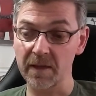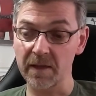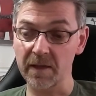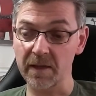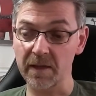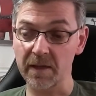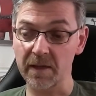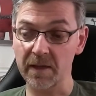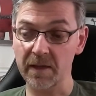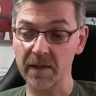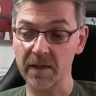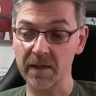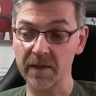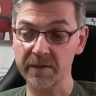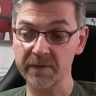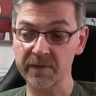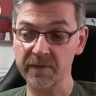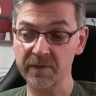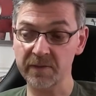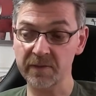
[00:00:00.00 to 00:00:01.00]
I
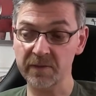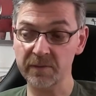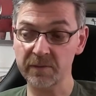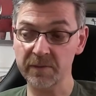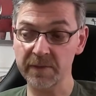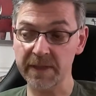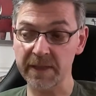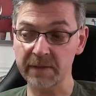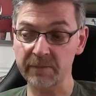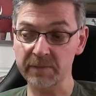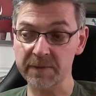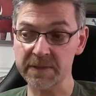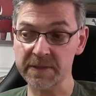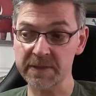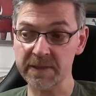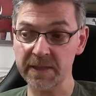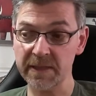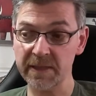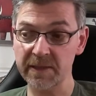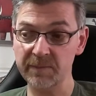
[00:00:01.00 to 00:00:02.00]
just thought it would
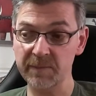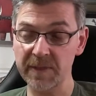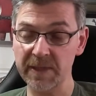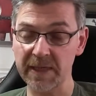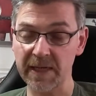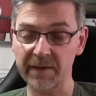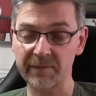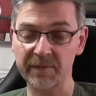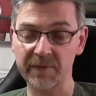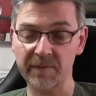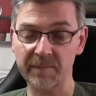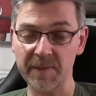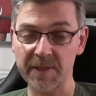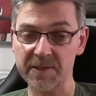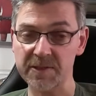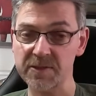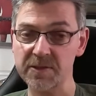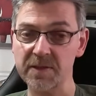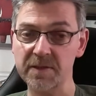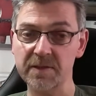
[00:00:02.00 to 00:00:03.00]
save me having to
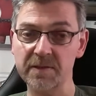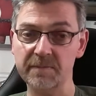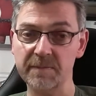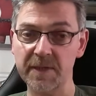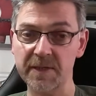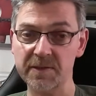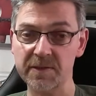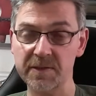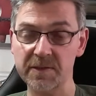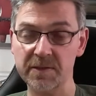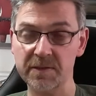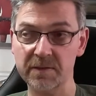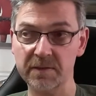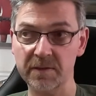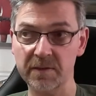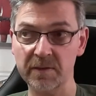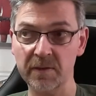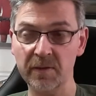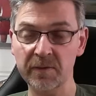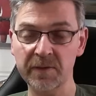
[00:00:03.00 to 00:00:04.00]
message
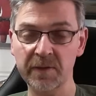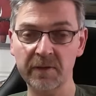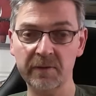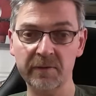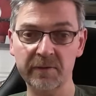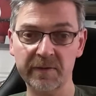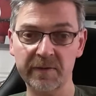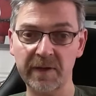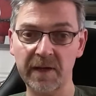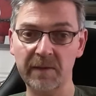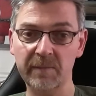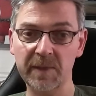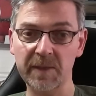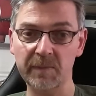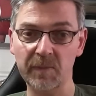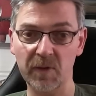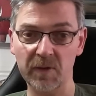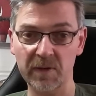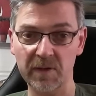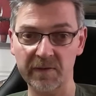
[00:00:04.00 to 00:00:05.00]
God knows how many
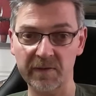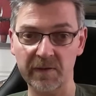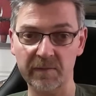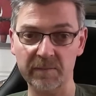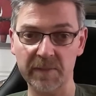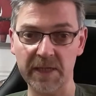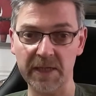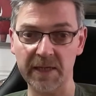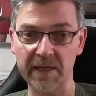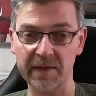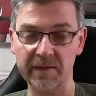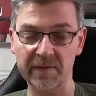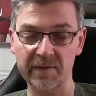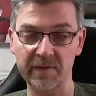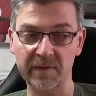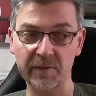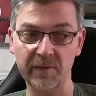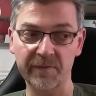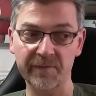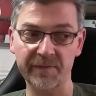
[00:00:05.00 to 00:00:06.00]
modelers I'm connected
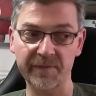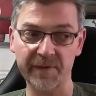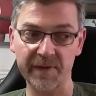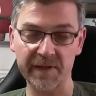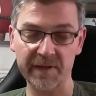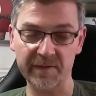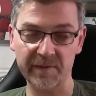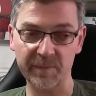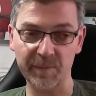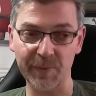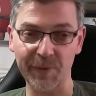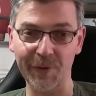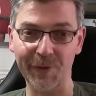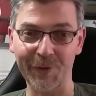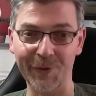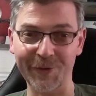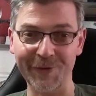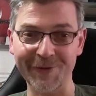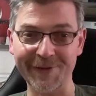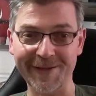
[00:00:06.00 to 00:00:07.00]
to on
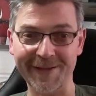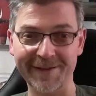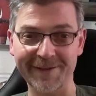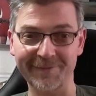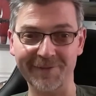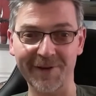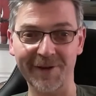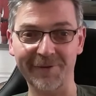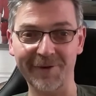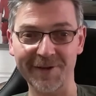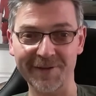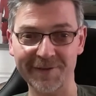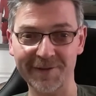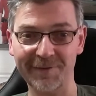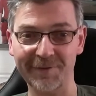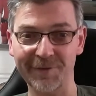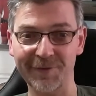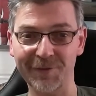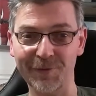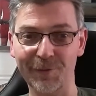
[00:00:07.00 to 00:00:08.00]
Facebook and various
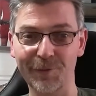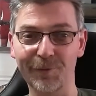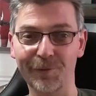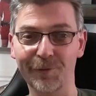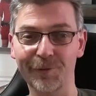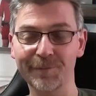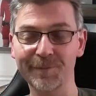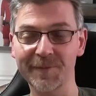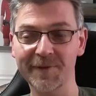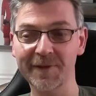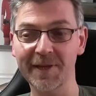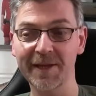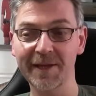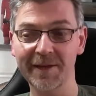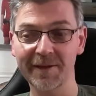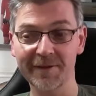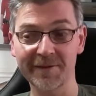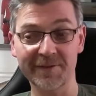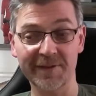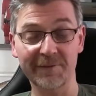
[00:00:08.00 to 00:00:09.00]
other forums,
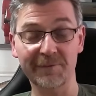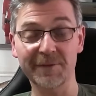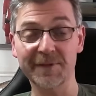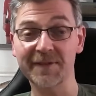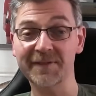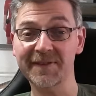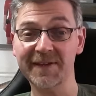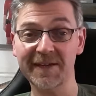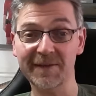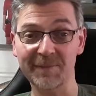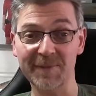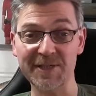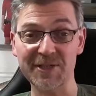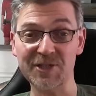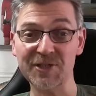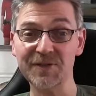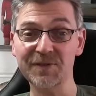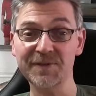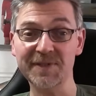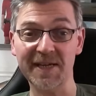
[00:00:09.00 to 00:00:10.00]
because it would have taken me
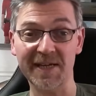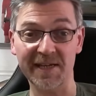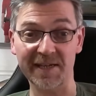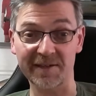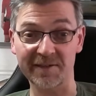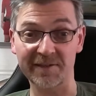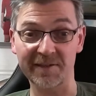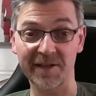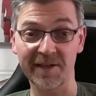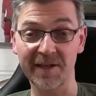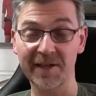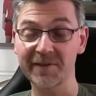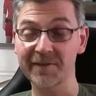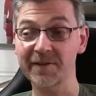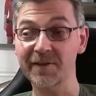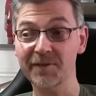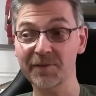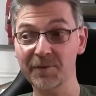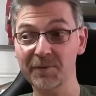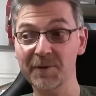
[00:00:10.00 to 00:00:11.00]
2 days.
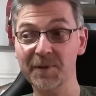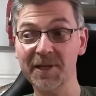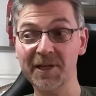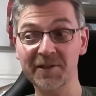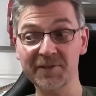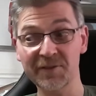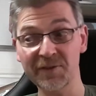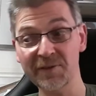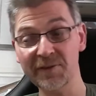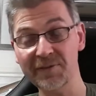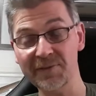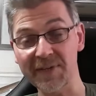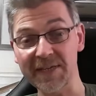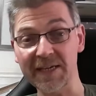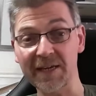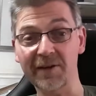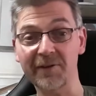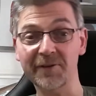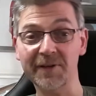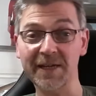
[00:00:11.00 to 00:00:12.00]
So I thought, well, I'll do a
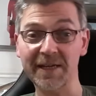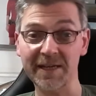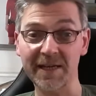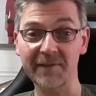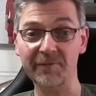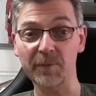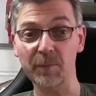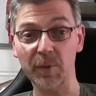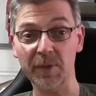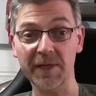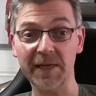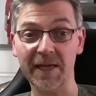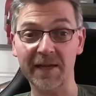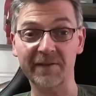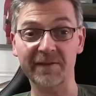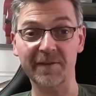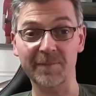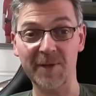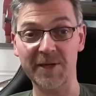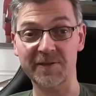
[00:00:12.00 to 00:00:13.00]
video and then everybody
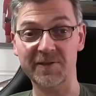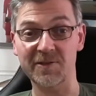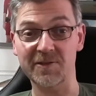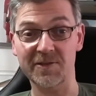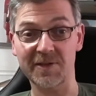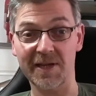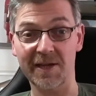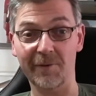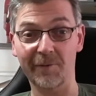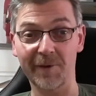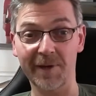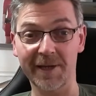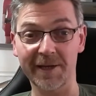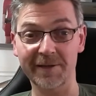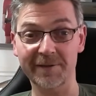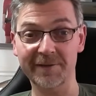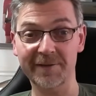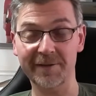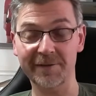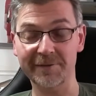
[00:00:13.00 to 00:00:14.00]
gets the message that way.
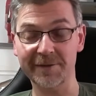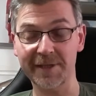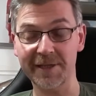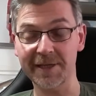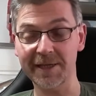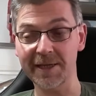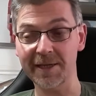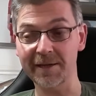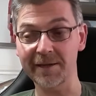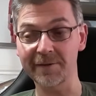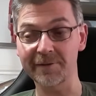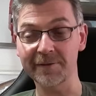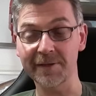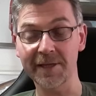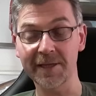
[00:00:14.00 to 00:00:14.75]
So there you go.